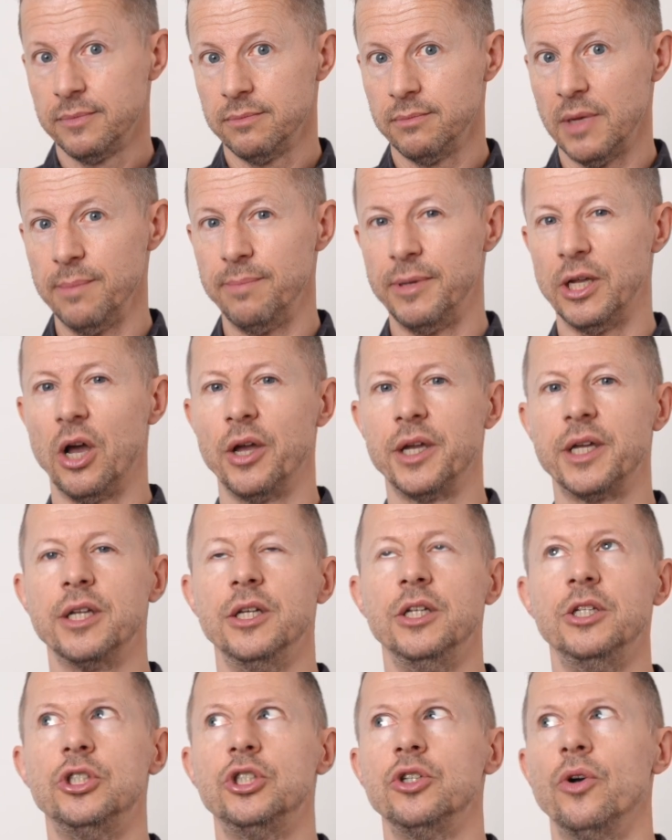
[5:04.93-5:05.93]
Maybe I
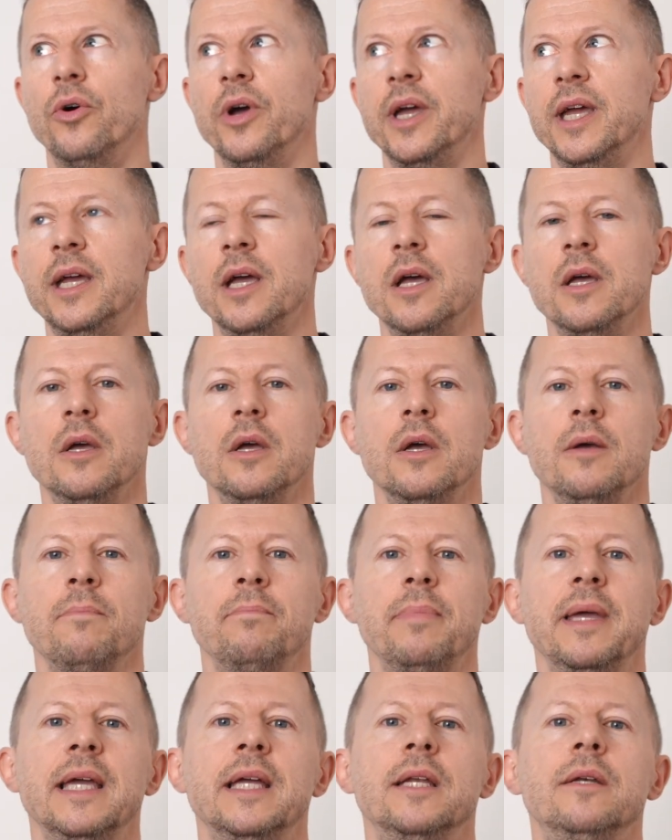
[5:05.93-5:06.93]
can enjoy
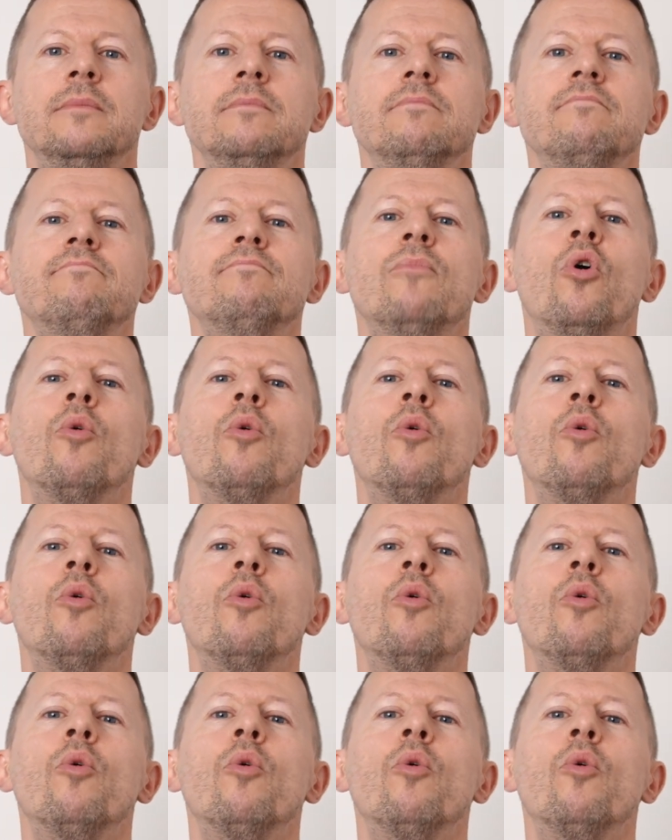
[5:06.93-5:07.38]
being